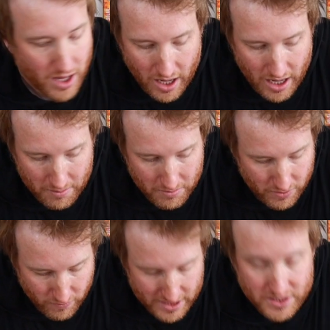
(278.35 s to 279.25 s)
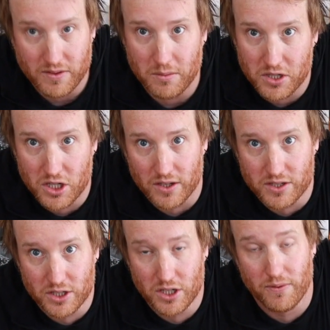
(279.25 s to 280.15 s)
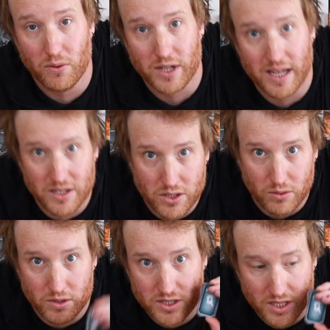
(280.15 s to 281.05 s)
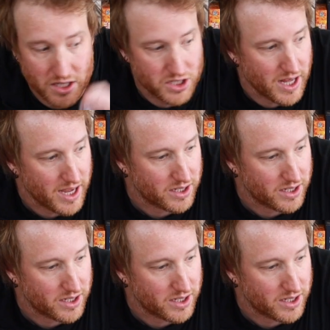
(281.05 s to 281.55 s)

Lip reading: The rest of them are shuffled into the search deck,